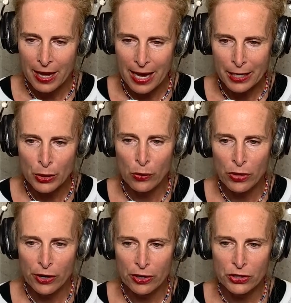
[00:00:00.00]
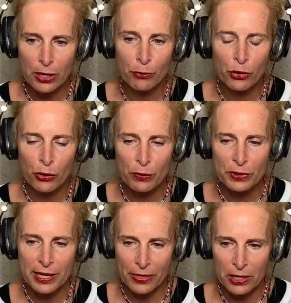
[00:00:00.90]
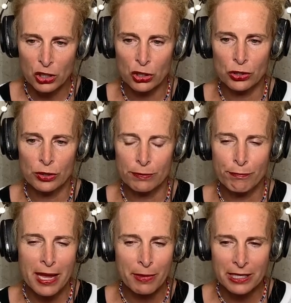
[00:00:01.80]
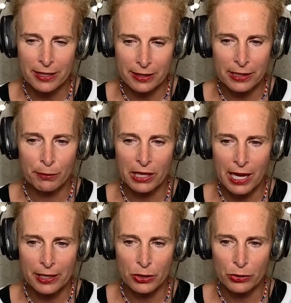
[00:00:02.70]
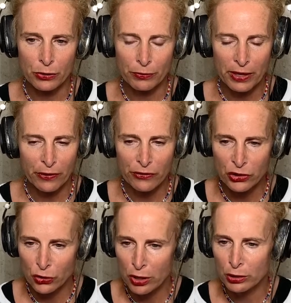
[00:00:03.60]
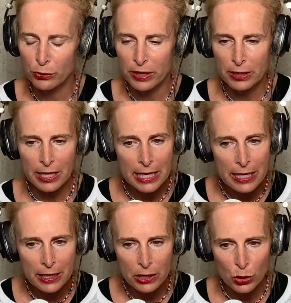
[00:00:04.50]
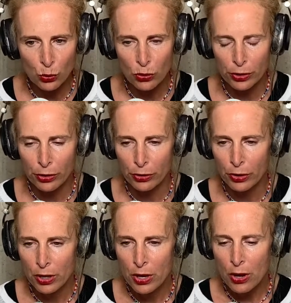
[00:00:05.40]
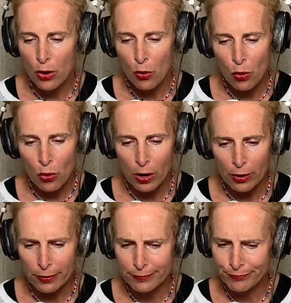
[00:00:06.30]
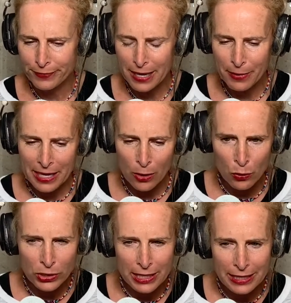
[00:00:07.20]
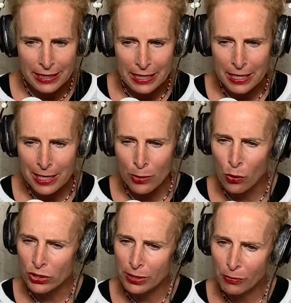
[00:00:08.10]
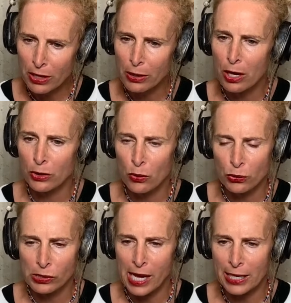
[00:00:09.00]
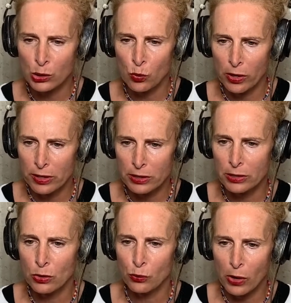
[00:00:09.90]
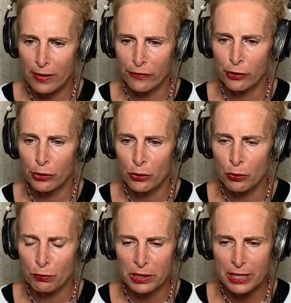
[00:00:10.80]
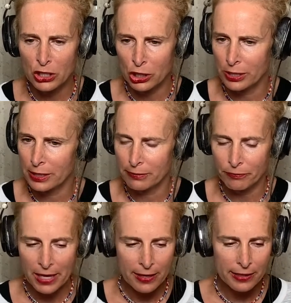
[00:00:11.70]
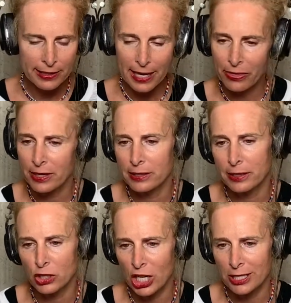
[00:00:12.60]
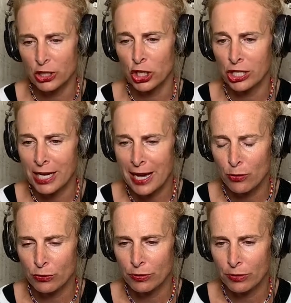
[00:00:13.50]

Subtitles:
I know there are some groups that this maybe doesn't apply to. If you've struggled with an eating disorder or maybe OCD or something along those lines where this isn't right for you, please just set this suggestion down.